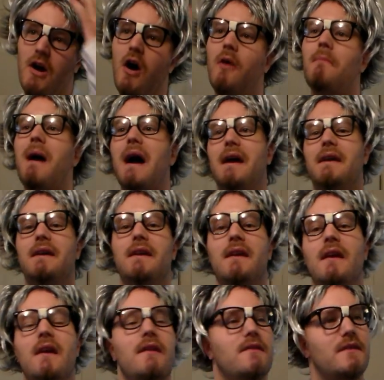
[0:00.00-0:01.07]

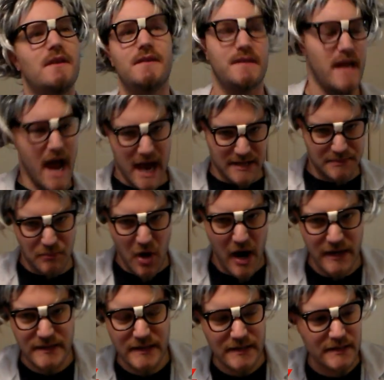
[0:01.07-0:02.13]
Almighty, these gas
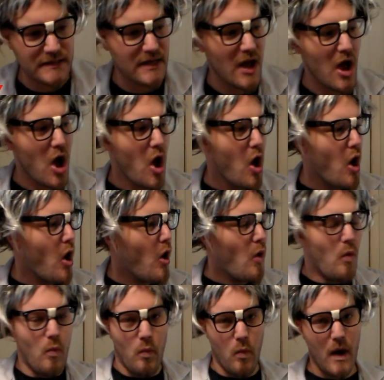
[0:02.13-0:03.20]
prices.
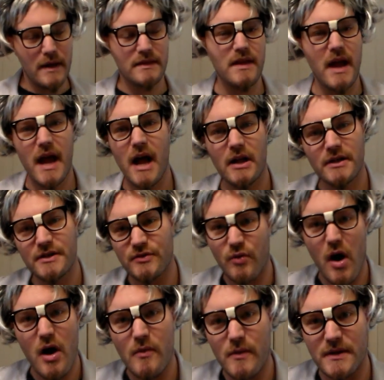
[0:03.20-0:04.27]
What the hell is
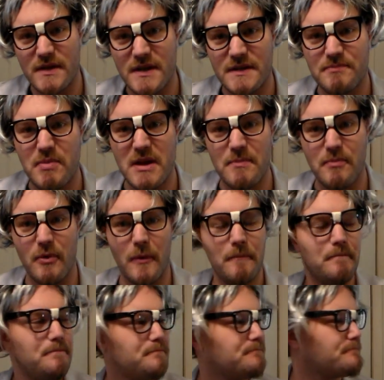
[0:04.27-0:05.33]
wrong with these people?
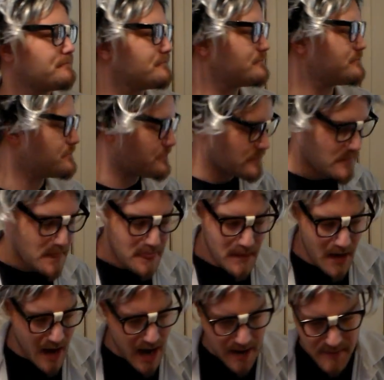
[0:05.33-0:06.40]

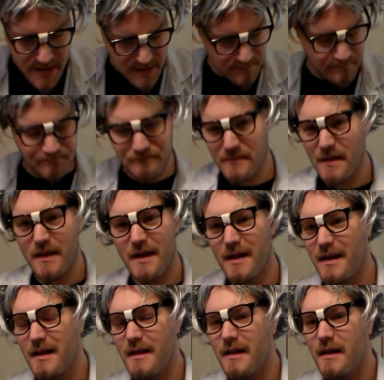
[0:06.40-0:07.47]
I mean,
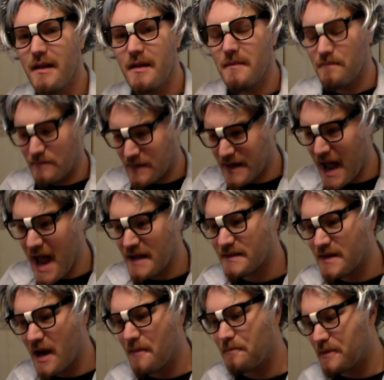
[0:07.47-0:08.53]
the gas
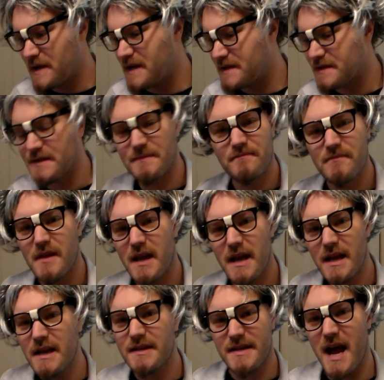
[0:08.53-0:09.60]
companies,
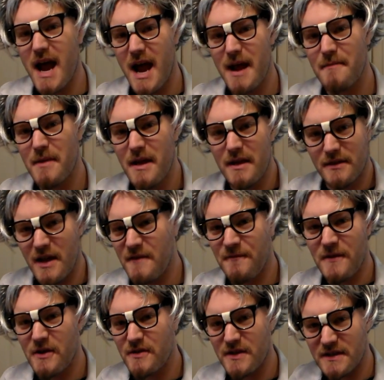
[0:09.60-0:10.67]
anytime they
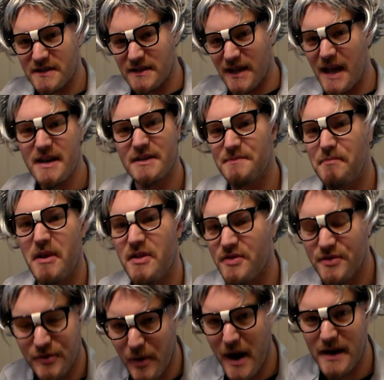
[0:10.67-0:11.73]
feel the slightest bit
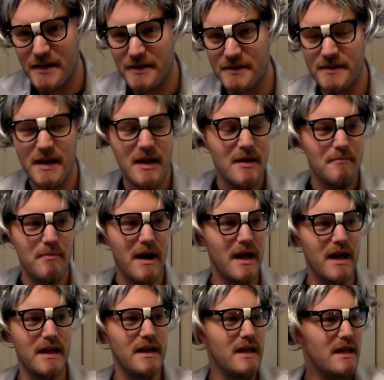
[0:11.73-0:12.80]
threatened
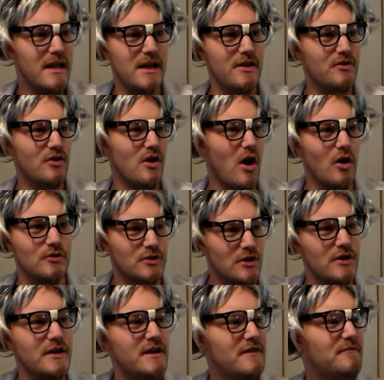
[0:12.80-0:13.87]
by either
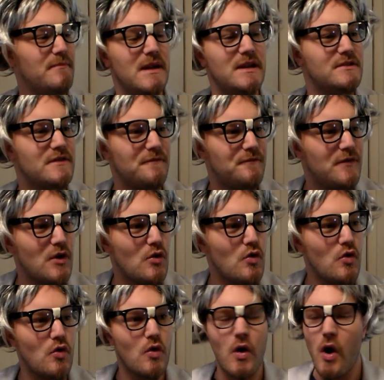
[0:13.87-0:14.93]
alternative means of
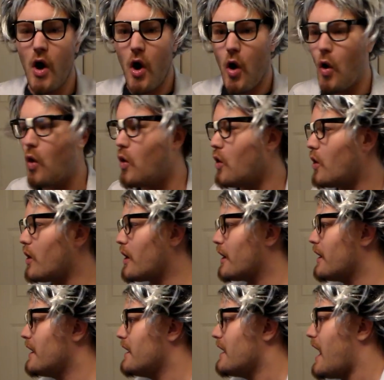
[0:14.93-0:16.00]
fuel
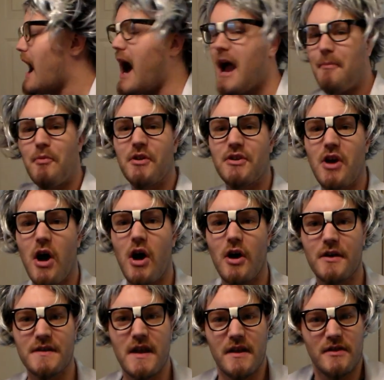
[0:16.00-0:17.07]
or hybrid
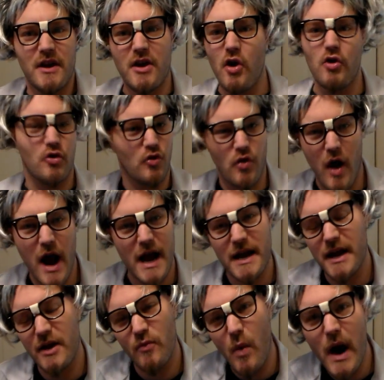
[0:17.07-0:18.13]
cars, they go
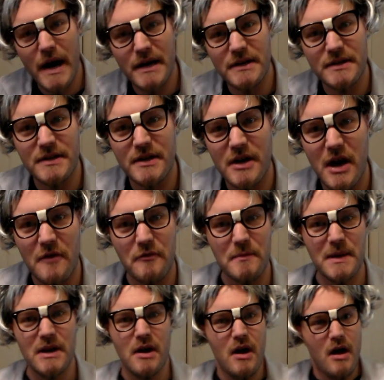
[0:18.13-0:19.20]
crying and whining to the
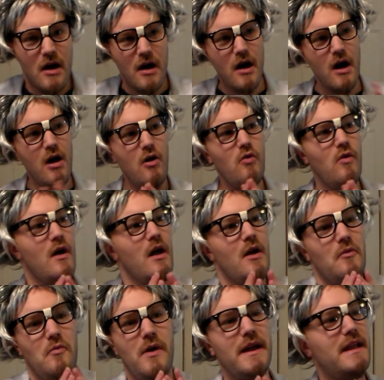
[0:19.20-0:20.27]
government, "Oh,
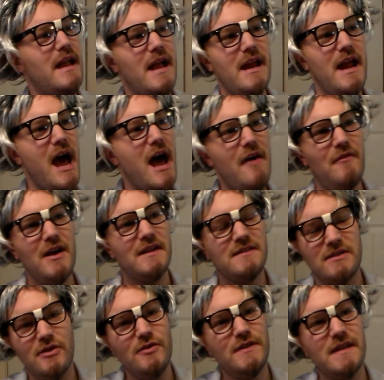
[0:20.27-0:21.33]
we can't have us
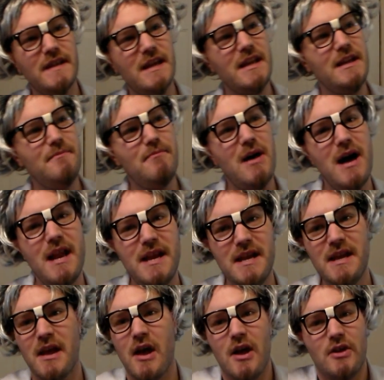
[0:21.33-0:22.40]
losing any
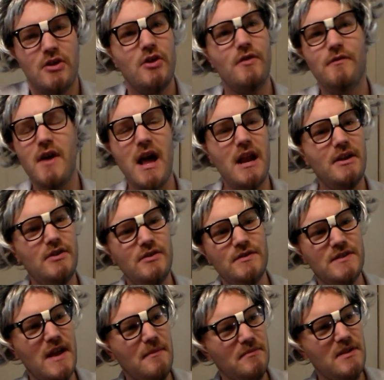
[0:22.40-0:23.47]
money. You've got to do
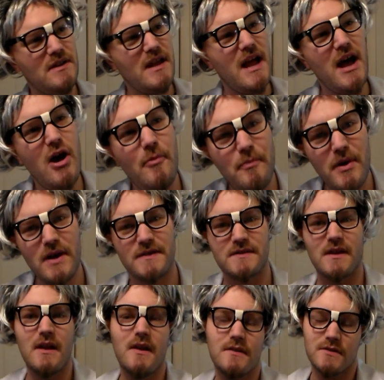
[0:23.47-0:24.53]
something to help
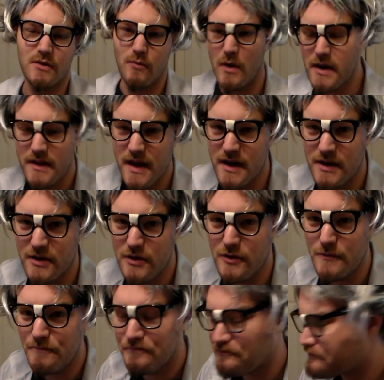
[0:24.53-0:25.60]
us." So what
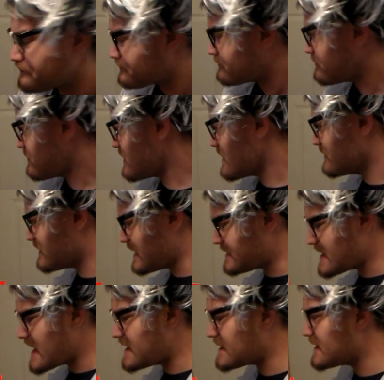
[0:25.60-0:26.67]
do? They
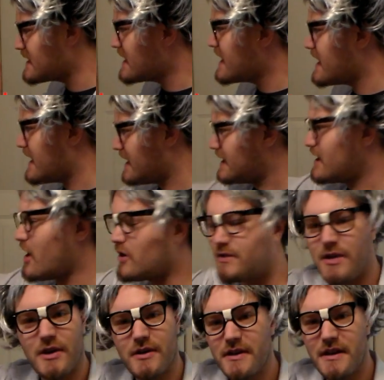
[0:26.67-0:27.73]
take any
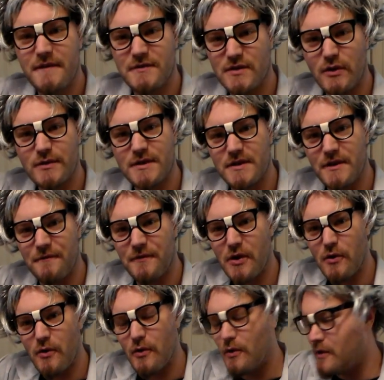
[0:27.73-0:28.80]
alternative sources of
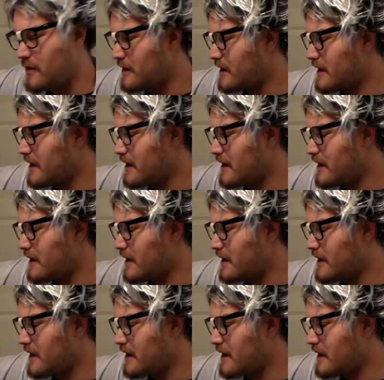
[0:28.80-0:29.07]
fuel,